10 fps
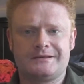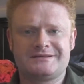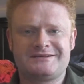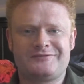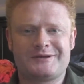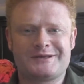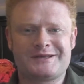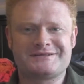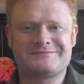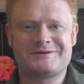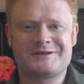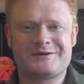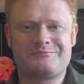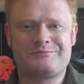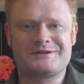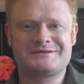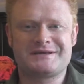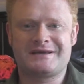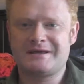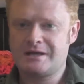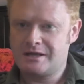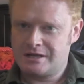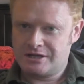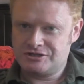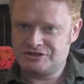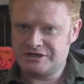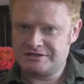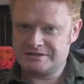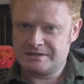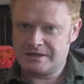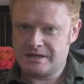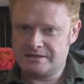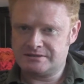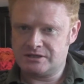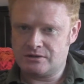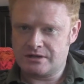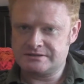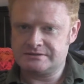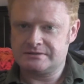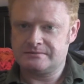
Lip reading: see if I can get something done, but cheers. Here's to you guys.